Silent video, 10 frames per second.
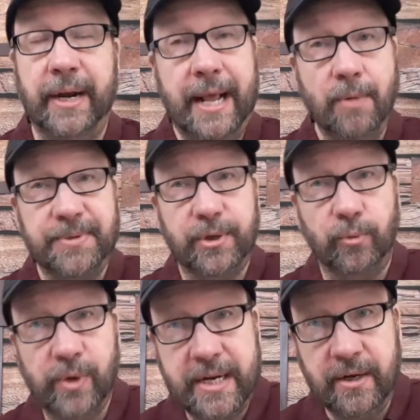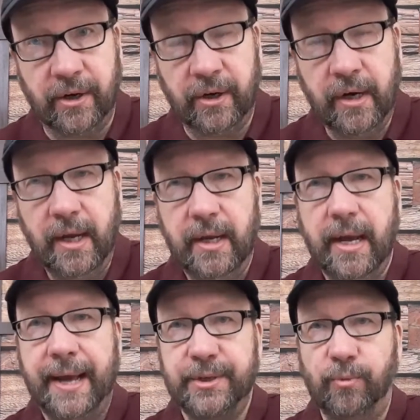And it helps the reader
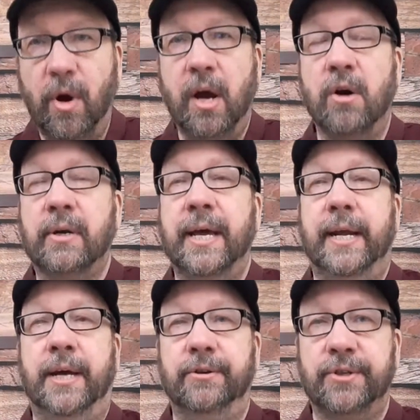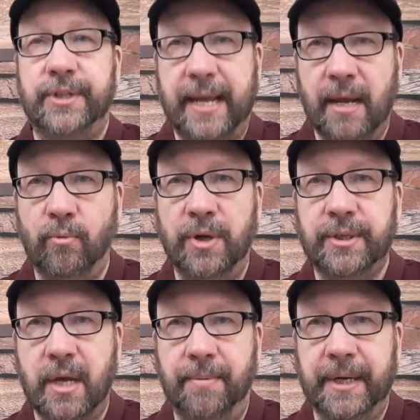as well kind of understand what's
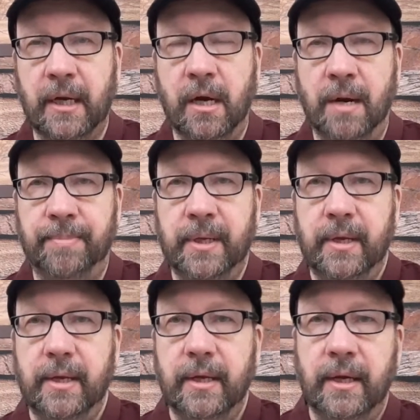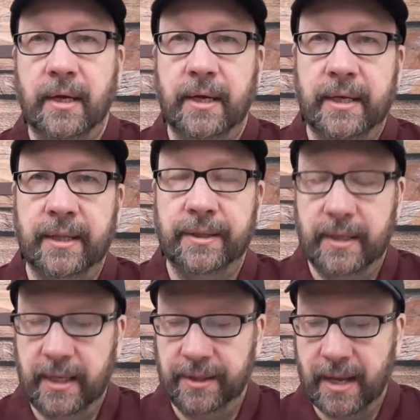coming up
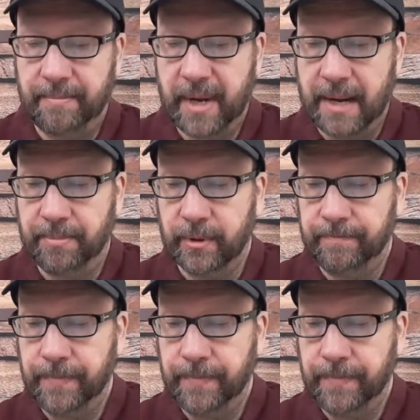in that paper.